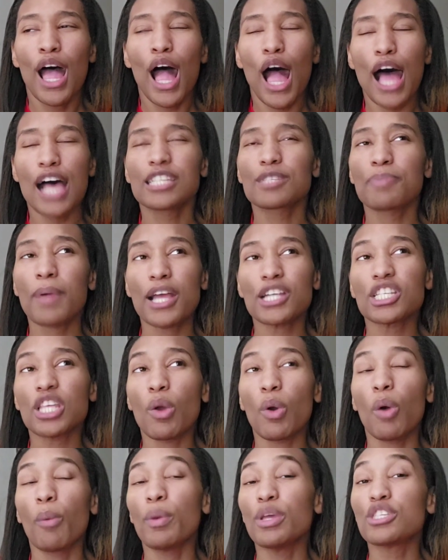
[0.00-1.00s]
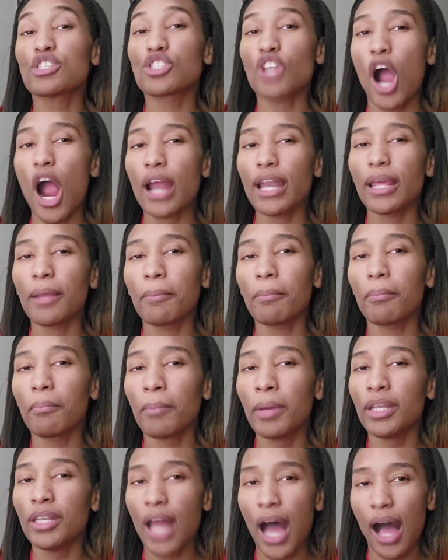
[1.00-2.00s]
especially when we started
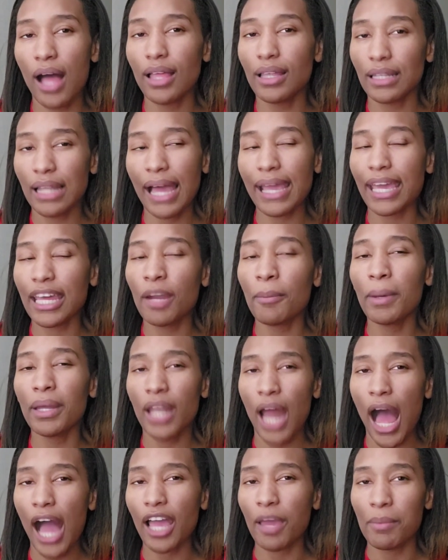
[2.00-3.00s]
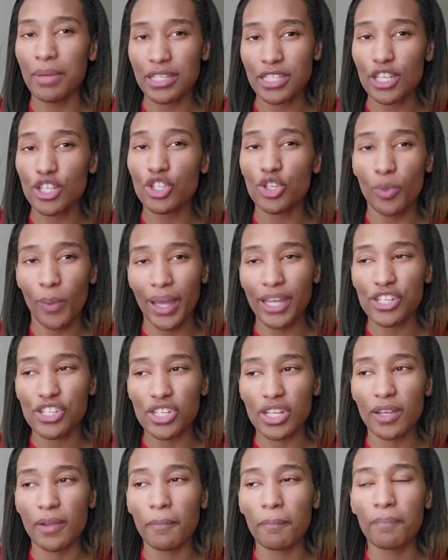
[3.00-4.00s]
mono- like in a monogamous
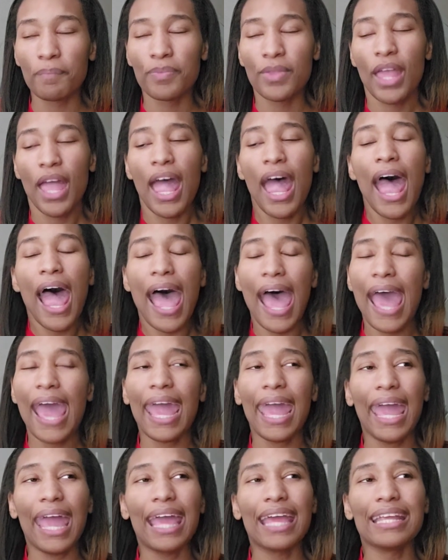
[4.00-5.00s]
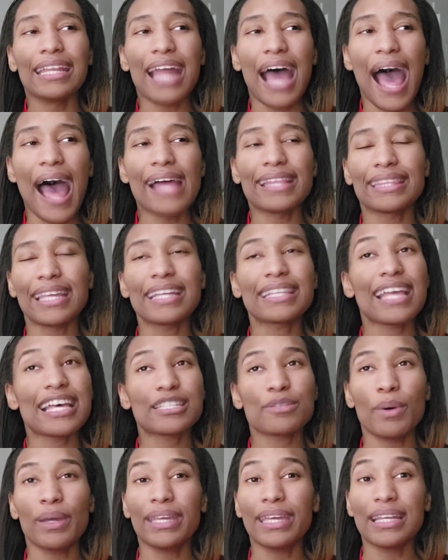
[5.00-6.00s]
situation and i think that's
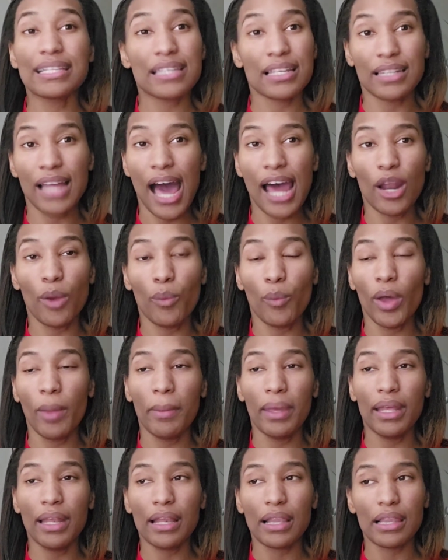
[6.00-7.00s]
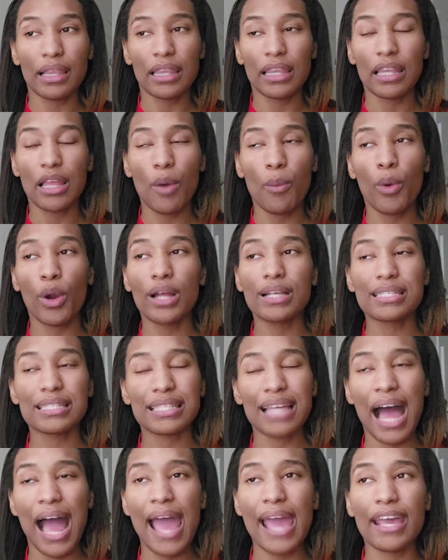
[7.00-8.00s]
what gets a lot of women where it's
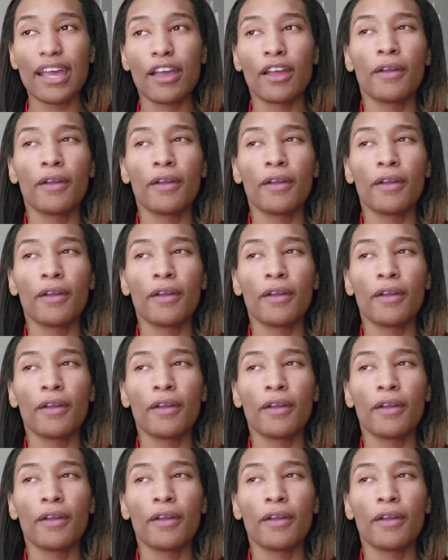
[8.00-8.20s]
like